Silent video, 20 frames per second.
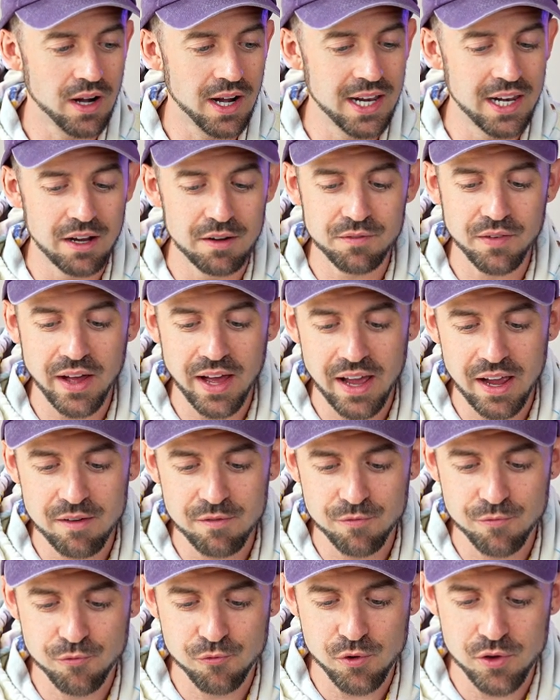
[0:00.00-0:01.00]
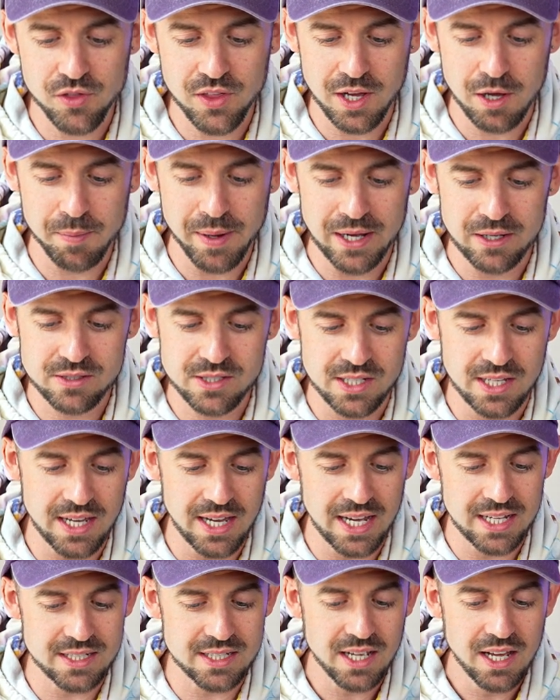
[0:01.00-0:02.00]
I love everything about it,
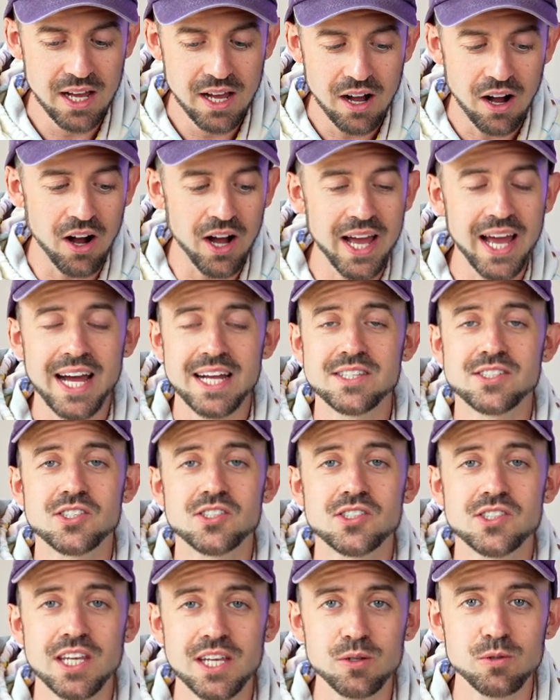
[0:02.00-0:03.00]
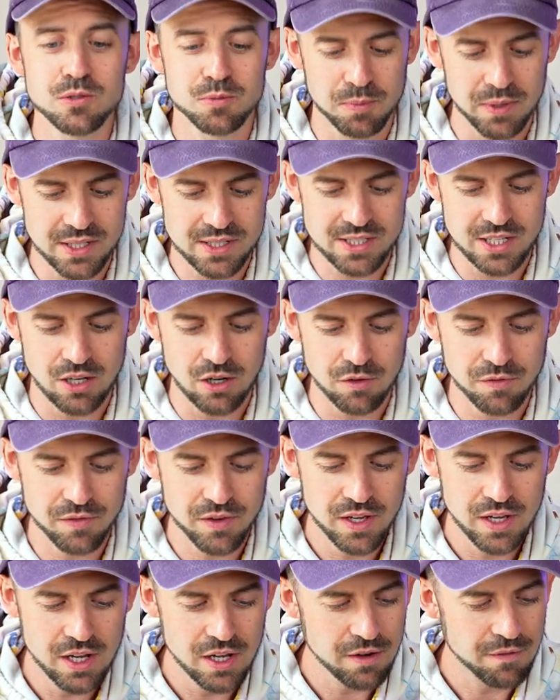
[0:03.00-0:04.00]
and I had steeled myself
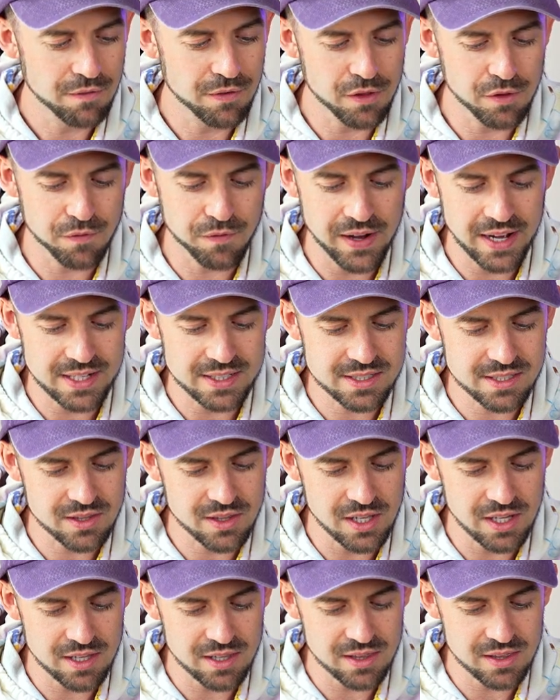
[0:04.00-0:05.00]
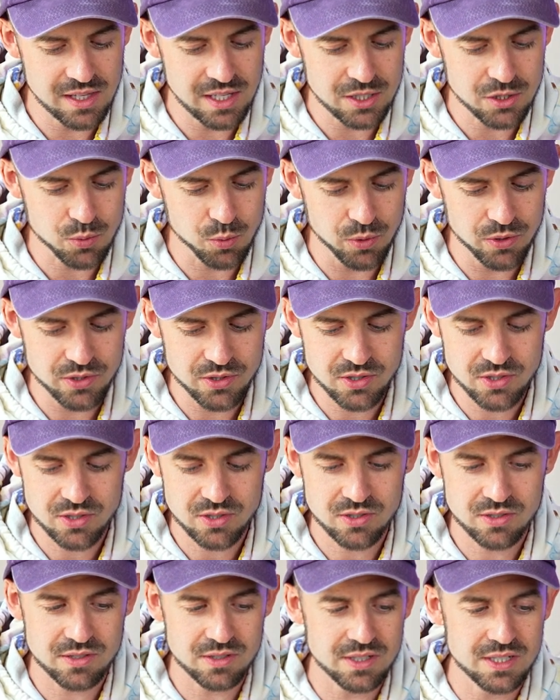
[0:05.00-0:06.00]
for the fact that this
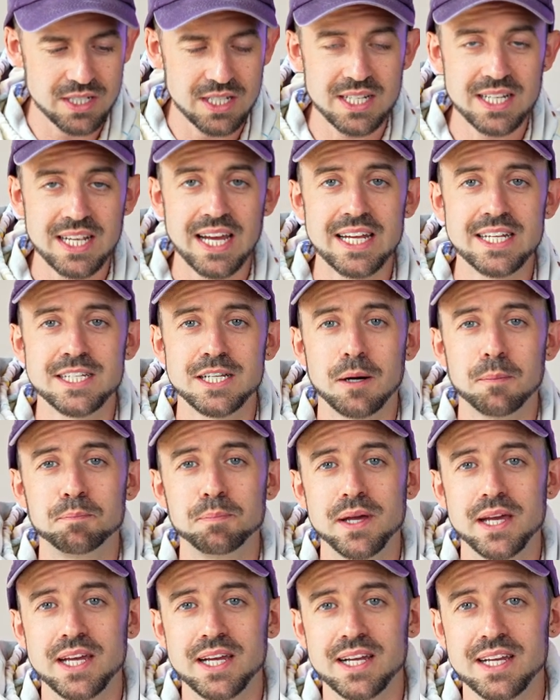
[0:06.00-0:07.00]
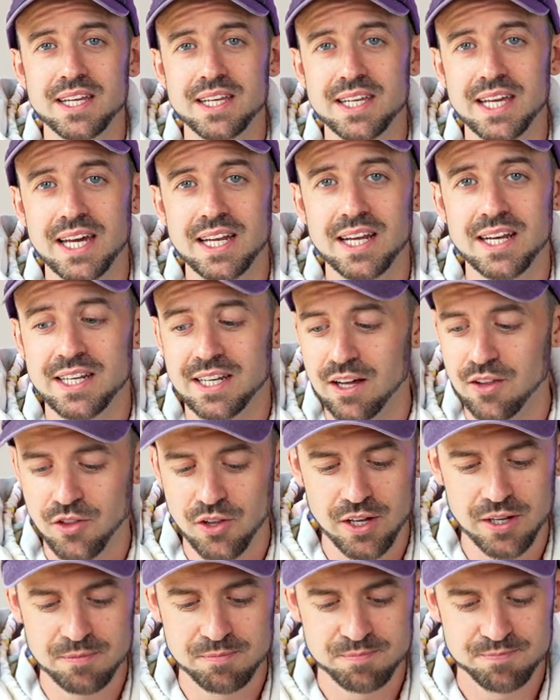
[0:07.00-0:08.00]
was going to end up being yet
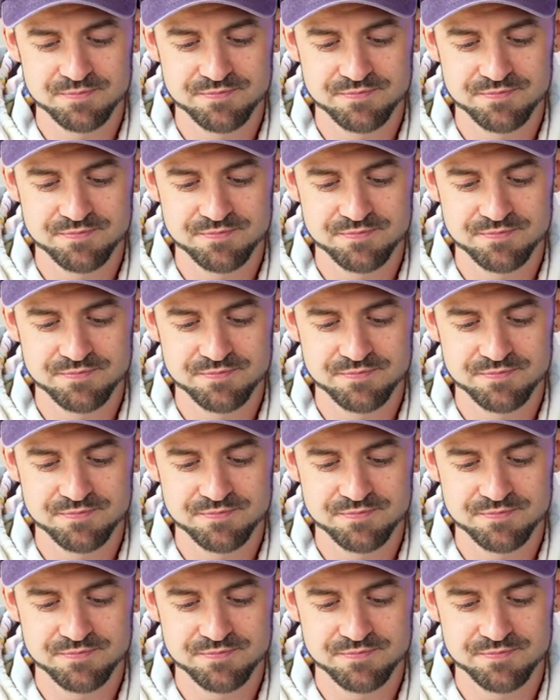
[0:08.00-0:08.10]
another